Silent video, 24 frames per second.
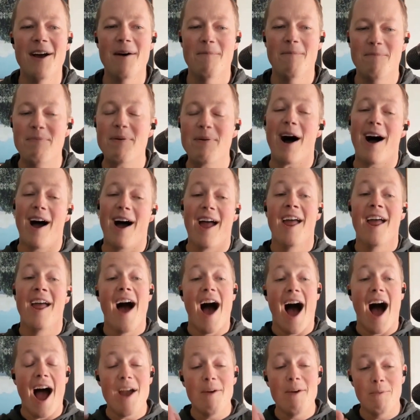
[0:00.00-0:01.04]
But
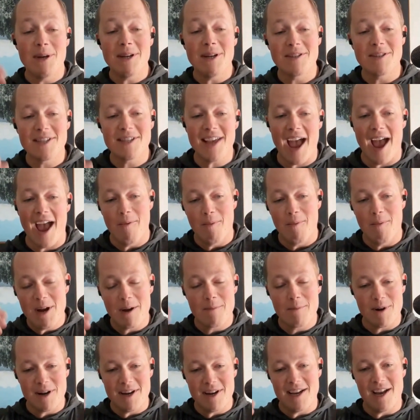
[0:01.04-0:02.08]
I will say we are
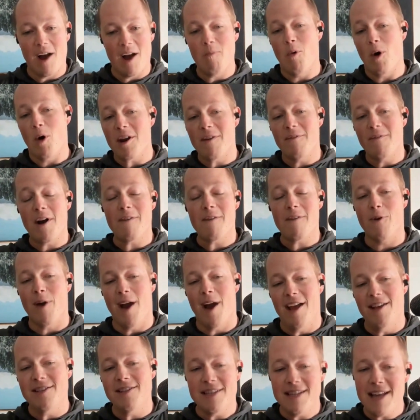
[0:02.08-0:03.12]
bringing on one of our
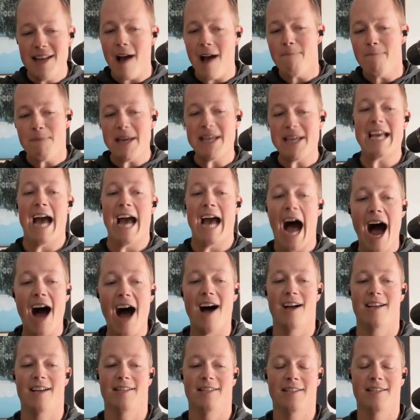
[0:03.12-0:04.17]
friends, not
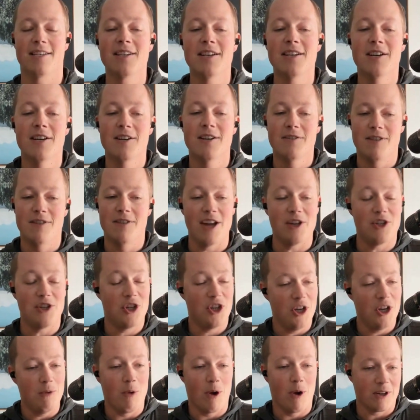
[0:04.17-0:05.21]
because that
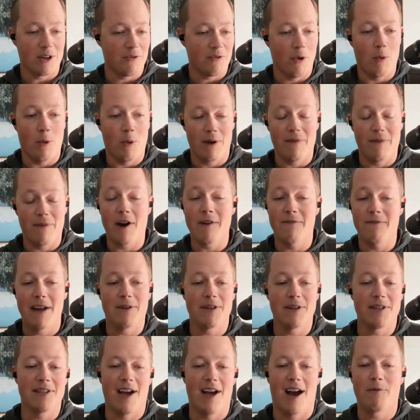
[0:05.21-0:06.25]
she works for one of our
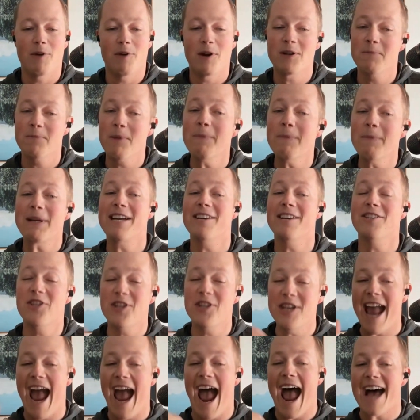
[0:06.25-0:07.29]
favorite softwares, but because
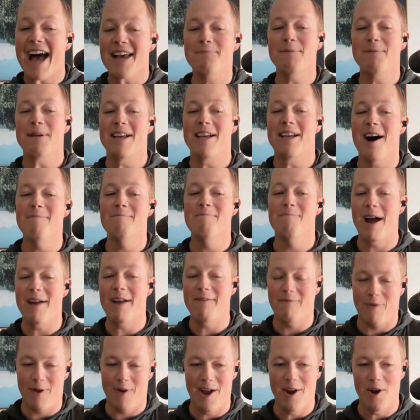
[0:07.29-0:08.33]
she has become my
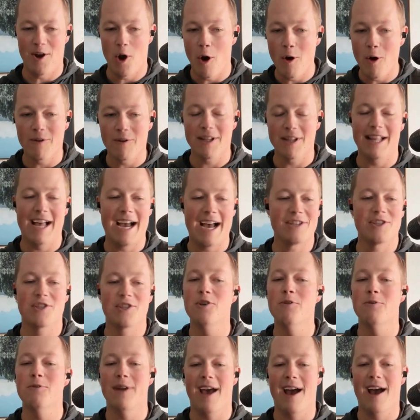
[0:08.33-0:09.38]
friend over the last
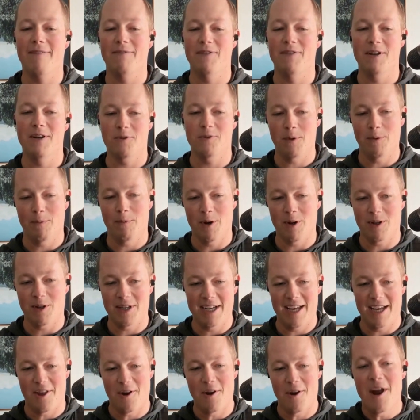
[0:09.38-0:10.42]
2.5 years we've worked
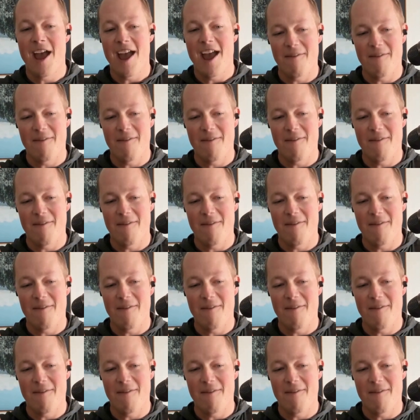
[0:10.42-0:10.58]
together.